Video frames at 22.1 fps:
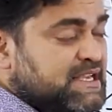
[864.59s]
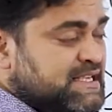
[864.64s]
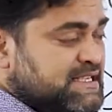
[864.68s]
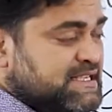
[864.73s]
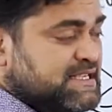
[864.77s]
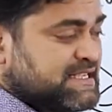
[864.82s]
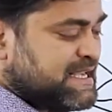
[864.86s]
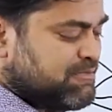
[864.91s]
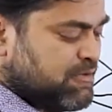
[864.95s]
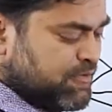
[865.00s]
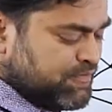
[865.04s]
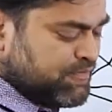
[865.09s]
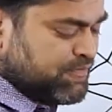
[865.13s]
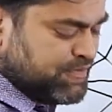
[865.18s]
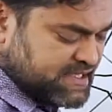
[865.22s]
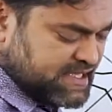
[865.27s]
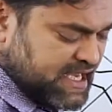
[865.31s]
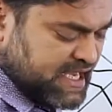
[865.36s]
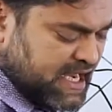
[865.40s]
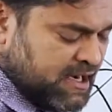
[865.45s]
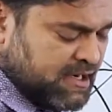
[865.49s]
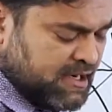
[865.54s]
Some of the
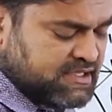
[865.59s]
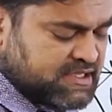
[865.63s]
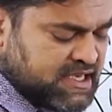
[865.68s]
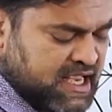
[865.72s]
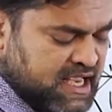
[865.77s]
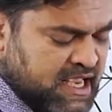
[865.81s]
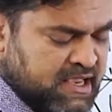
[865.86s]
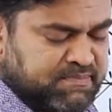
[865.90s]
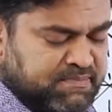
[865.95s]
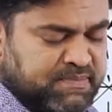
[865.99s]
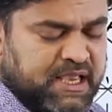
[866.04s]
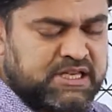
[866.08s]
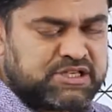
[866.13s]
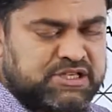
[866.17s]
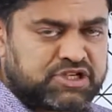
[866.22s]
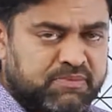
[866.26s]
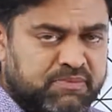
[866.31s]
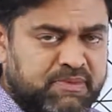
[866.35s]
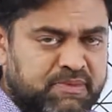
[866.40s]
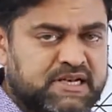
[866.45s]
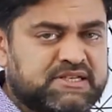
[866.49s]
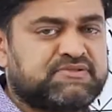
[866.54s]
shape in
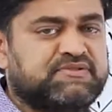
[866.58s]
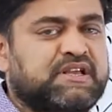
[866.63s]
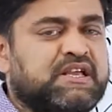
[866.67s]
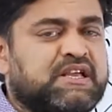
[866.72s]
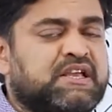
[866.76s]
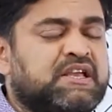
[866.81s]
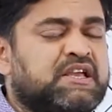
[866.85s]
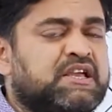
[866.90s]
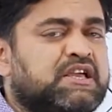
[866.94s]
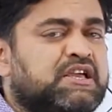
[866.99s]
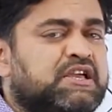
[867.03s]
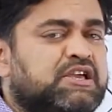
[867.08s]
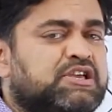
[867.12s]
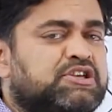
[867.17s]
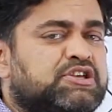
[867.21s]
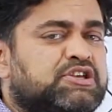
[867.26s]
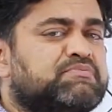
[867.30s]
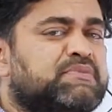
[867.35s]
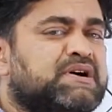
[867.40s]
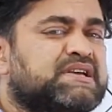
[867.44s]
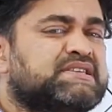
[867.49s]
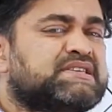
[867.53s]
geometry
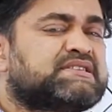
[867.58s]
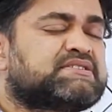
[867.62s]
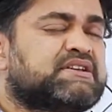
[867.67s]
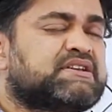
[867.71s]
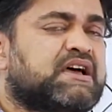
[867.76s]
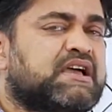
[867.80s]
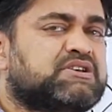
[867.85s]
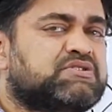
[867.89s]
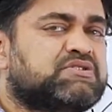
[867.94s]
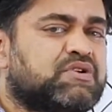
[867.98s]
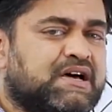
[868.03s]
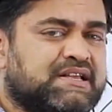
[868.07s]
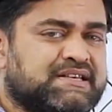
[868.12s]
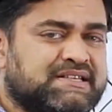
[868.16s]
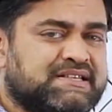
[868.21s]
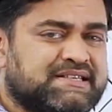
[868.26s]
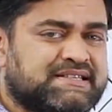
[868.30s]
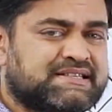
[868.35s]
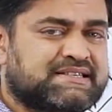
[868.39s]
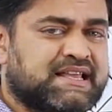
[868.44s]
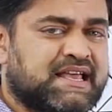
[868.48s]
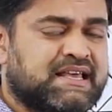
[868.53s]
you must try to
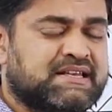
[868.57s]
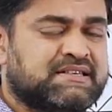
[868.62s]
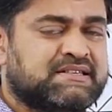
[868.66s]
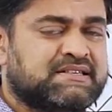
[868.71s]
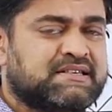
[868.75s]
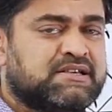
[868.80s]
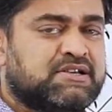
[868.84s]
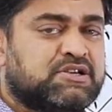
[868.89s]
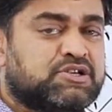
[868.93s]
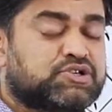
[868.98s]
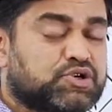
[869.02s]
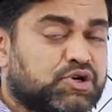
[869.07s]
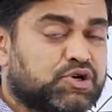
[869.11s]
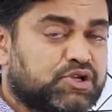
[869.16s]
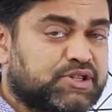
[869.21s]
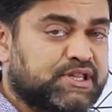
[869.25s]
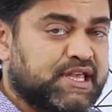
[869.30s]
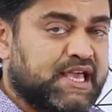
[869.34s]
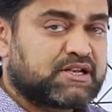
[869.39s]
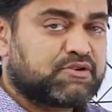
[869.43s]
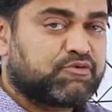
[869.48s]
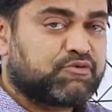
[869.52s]
understand, so
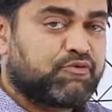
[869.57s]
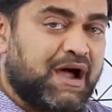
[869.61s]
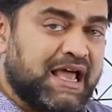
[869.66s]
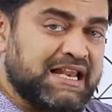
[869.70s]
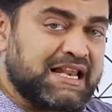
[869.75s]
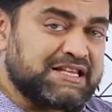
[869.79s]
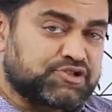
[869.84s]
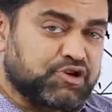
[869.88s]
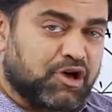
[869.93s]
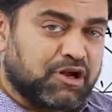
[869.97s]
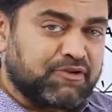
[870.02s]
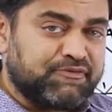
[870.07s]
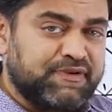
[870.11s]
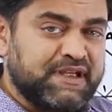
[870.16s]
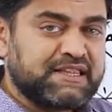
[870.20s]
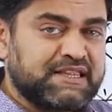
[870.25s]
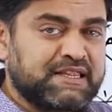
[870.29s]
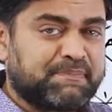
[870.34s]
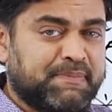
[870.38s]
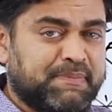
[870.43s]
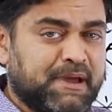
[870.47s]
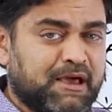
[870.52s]
that while solving
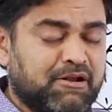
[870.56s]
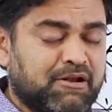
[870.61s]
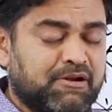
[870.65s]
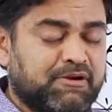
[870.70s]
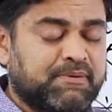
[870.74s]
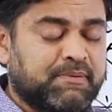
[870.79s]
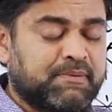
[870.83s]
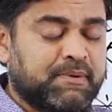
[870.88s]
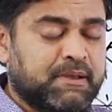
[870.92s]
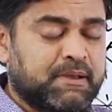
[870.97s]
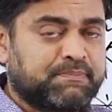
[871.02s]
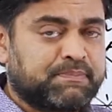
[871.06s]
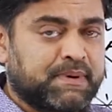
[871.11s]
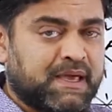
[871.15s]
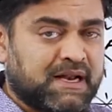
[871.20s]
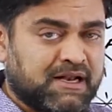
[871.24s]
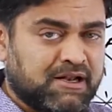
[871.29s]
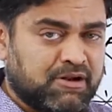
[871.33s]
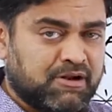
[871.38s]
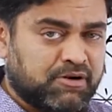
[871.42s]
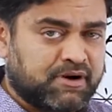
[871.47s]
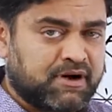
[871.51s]
the
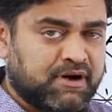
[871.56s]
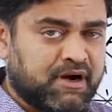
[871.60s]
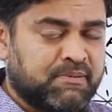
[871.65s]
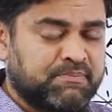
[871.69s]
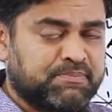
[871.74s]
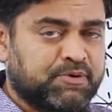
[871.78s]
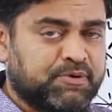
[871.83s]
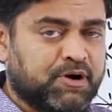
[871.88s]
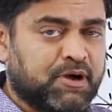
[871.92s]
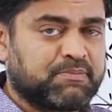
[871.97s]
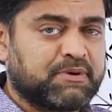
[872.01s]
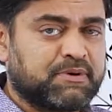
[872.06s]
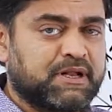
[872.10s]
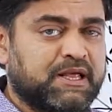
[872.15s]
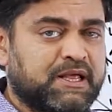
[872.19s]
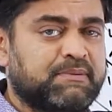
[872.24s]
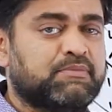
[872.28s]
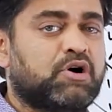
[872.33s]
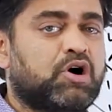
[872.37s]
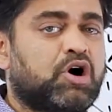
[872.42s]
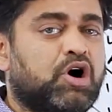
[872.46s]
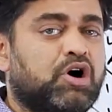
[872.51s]
parallelogram
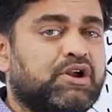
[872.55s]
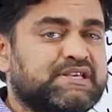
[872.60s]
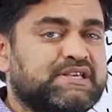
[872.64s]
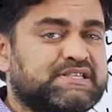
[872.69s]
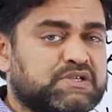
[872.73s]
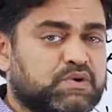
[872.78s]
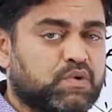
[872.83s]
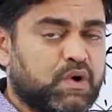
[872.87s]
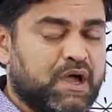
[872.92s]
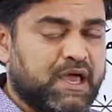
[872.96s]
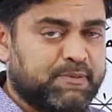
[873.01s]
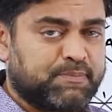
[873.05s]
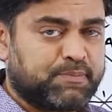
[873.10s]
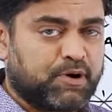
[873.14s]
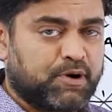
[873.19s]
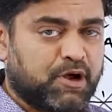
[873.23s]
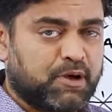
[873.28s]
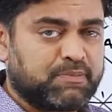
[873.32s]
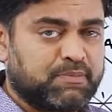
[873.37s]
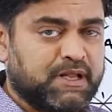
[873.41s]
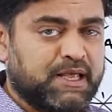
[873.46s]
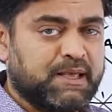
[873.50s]
problem or square
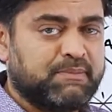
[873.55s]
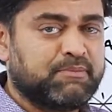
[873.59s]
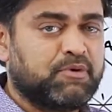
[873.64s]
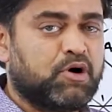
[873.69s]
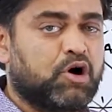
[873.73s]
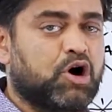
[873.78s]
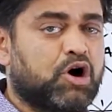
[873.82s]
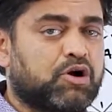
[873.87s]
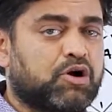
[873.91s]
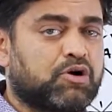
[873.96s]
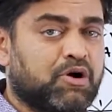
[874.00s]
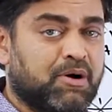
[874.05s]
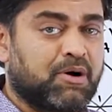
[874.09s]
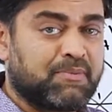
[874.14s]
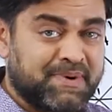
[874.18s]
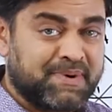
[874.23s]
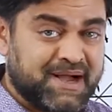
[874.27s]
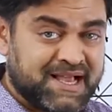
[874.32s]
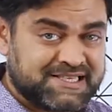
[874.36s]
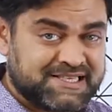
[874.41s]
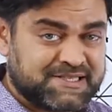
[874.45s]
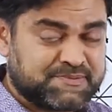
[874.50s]
problem or
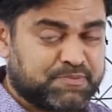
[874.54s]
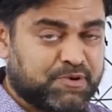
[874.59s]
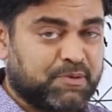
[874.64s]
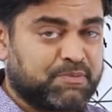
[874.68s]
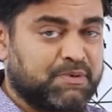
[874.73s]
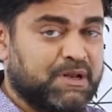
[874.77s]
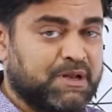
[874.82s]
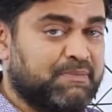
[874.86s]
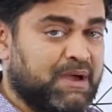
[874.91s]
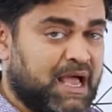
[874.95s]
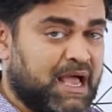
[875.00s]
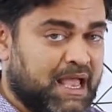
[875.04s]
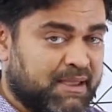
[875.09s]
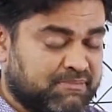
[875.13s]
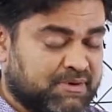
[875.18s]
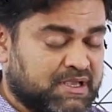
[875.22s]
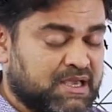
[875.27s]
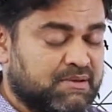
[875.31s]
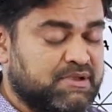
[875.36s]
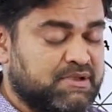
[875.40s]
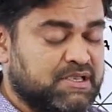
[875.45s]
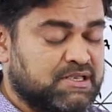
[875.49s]
rhombus problem, I'm
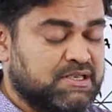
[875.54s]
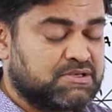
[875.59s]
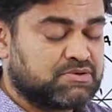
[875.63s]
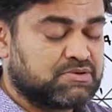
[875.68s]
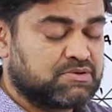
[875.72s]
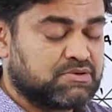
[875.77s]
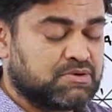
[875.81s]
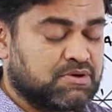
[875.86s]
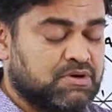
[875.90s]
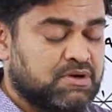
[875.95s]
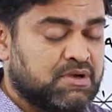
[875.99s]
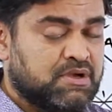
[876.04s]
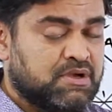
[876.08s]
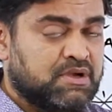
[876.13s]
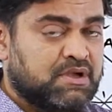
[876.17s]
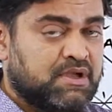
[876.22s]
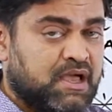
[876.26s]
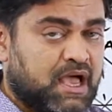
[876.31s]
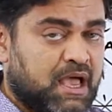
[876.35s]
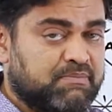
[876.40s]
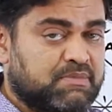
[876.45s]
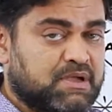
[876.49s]
coming
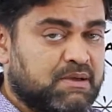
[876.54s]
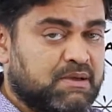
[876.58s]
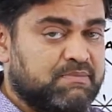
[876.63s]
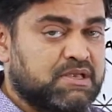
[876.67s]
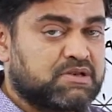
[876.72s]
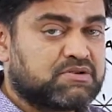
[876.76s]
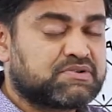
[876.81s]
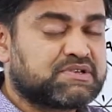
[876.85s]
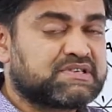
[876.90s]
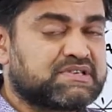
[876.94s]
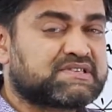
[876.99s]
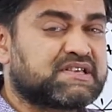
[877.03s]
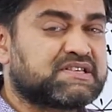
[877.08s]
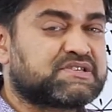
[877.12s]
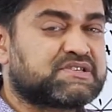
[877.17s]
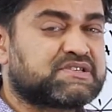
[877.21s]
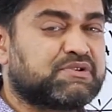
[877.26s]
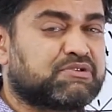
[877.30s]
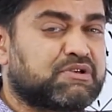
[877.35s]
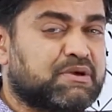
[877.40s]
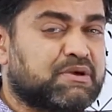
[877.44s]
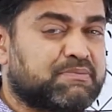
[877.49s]
to discuss
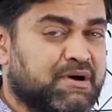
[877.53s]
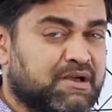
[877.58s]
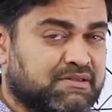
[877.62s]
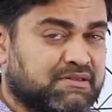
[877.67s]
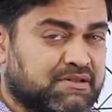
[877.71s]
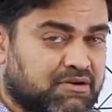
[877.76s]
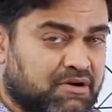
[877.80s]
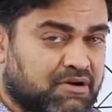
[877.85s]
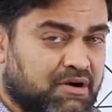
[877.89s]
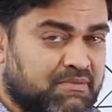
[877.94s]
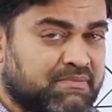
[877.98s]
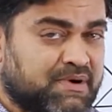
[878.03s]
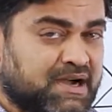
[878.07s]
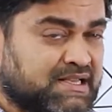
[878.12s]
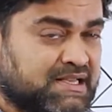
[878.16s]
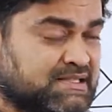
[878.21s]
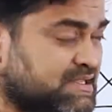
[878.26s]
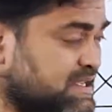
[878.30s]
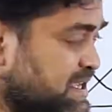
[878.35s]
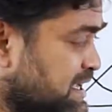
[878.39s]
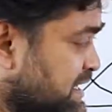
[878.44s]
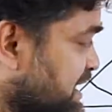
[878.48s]
with you about the
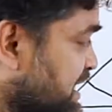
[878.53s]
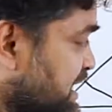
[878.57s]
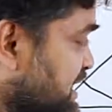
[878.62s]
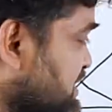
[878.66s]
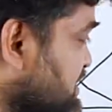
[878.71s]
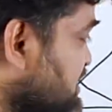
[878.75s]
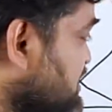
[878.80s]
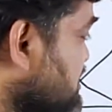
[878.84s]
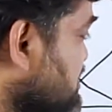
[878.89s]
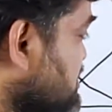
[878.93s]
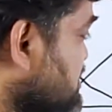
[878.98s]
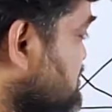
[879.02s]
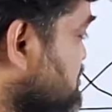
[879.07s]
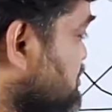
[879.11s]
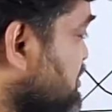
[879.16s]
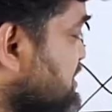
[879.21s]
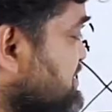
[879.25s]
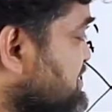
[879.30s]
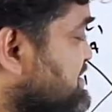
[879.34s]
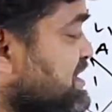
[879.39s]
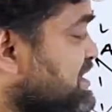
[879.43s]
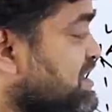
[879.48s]
rhombus again. So
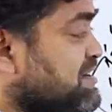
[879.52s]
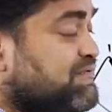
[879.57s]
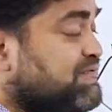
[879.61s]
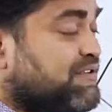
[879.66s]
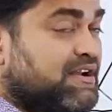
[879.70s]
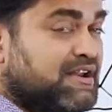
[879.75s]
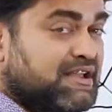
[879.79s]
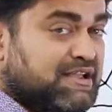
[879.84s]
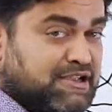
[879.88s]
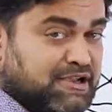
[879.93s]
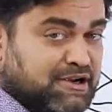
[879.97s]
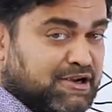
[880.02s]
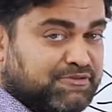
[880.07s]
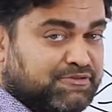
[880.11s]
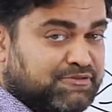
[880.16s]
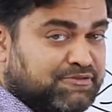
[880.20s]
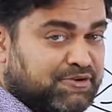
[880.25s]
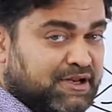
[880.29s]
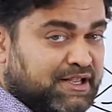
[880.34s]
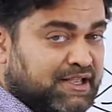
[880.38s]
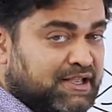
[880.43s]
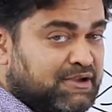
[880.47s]
listen it very
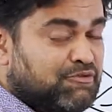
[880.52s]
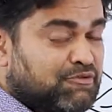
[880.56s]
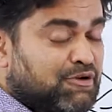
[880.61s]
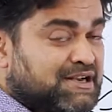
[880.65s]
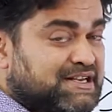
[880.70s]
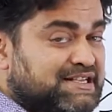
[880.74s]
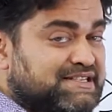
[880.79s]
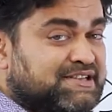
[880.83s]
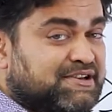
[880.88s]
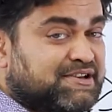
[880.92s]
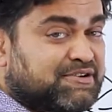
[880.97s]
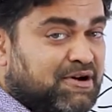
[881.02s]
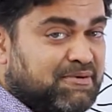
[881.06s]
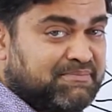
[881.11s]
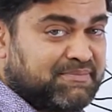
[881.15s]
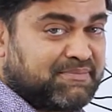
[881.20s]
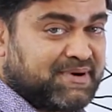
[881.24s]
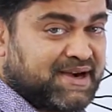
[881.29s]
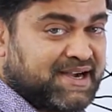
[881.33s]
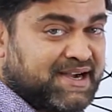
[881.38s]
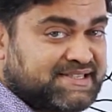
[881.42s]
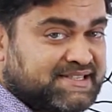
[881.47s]
carefully. What is a
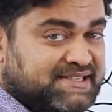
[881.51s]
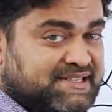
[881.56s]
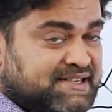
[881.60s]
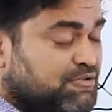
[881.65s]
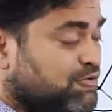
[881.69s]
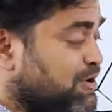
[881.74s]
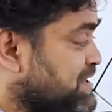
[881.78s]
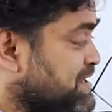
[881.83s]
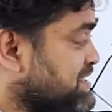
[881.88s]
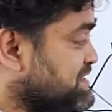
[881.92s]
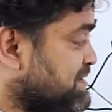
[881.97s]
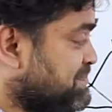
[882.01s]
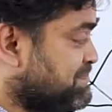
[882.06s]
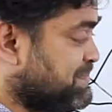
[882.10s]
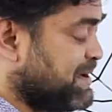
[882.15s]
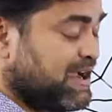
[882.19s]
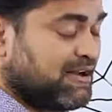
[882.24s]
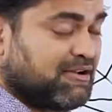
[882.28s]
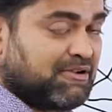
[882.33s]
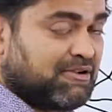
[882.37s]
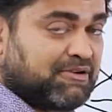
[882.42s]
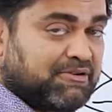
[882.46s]
rhombus? What is a
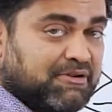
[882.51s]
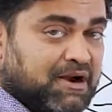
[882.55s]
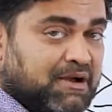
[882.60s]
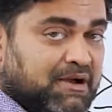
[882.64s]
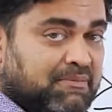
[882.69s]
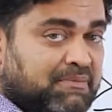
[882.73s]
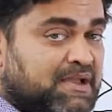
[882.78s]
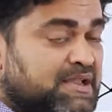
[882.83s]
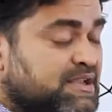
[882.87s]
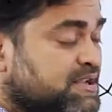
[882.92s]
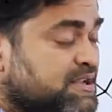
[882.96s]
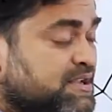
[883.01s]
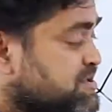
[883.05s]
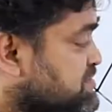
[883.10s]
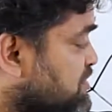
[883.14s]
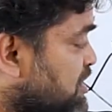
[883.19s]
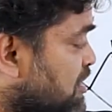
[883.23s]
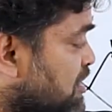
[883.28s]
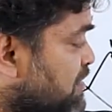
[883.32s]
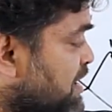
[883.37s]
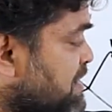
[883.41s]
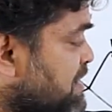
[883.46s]
parallelogram? So
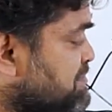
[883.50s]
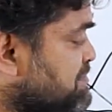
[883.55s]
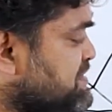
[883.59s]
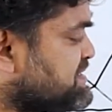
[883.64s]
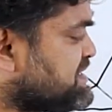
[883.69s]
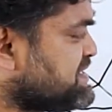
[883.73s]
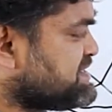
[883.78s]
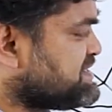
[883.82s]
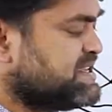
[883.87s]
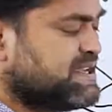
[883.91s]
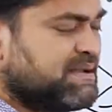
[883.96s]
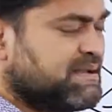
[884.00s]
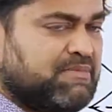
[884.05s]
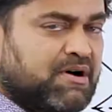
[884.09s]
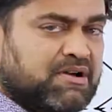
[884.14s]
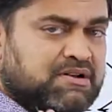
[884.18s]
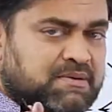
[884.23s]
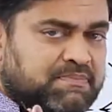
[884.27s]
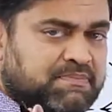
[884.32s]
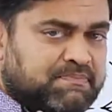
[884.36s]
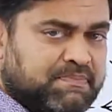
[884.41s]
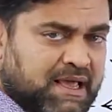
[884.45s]
now I'm discussing
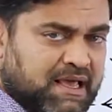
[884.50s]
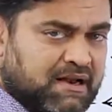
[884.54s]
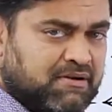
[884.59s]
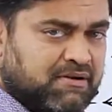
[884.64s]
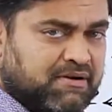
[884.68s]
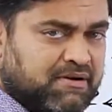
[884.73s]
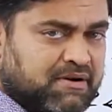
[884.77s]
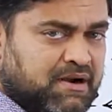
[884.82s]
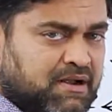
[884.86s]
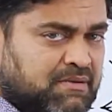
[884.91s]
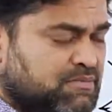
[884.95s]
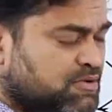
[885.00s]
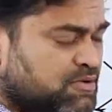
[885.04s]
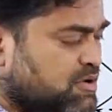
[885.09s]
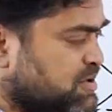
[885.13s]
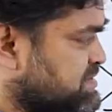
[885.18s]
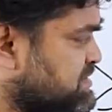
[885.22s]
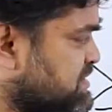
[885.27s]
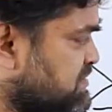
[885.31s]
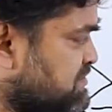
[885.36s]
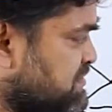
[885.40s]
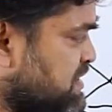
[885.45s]
about a parallelogram.
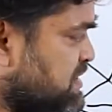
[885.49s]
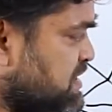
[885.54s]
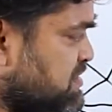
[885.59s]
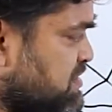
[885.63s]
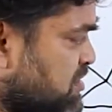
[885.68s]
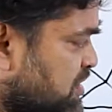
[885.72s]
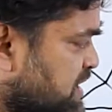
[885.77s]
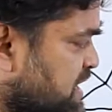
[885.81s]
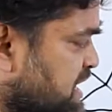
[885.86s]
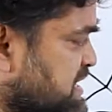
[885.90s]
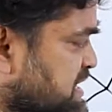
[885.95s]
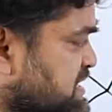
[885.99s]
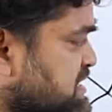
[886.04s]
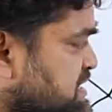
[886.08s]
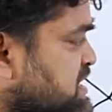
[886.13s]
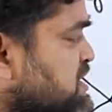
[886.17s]
Concentrate on it.